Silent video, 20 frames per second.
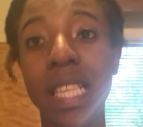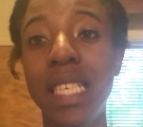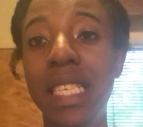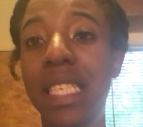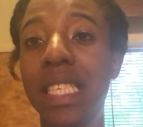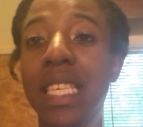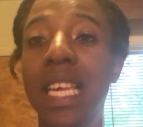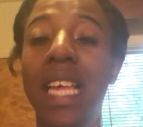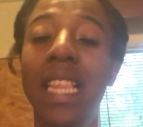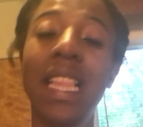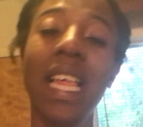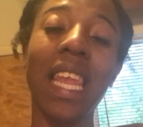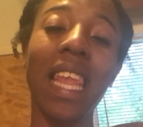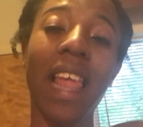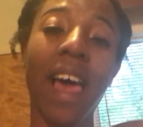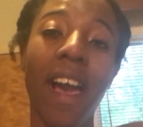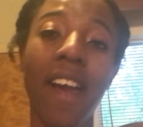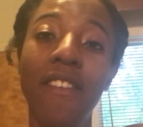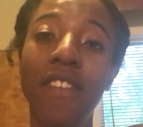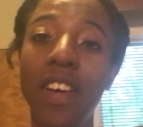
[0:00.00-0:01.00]
This is in the
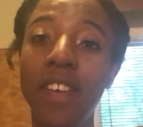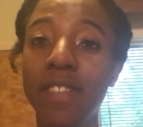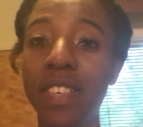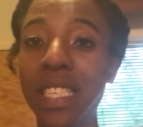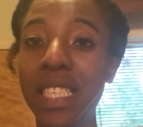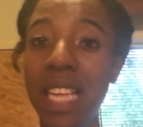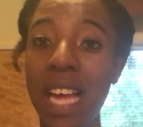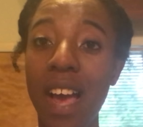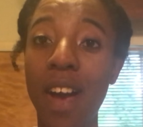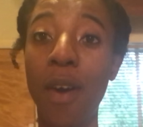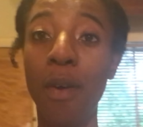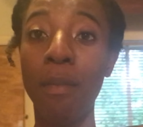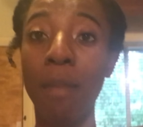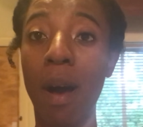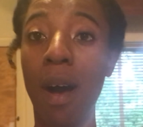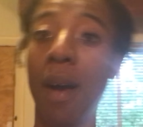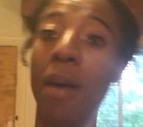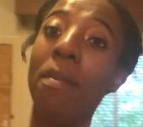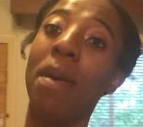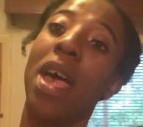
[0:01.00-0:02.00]
life of a stay-at-home
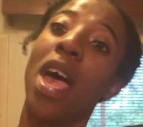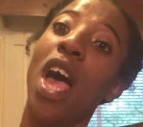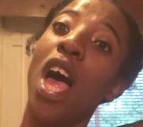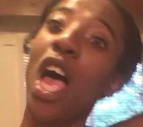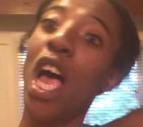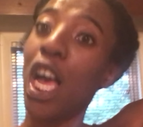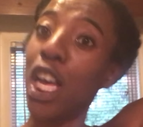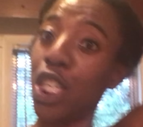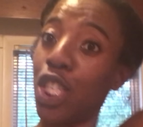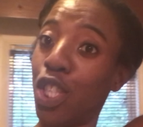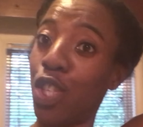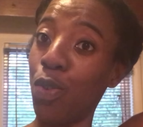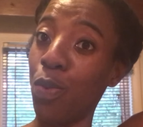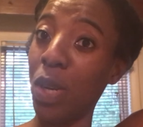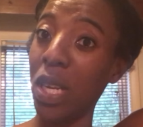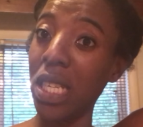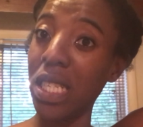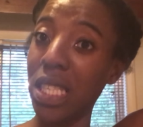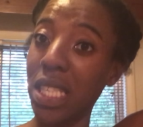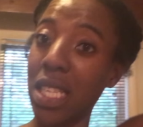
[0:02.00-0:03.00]
mom, a
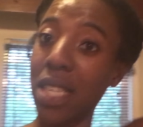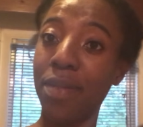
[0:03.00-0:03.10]
student,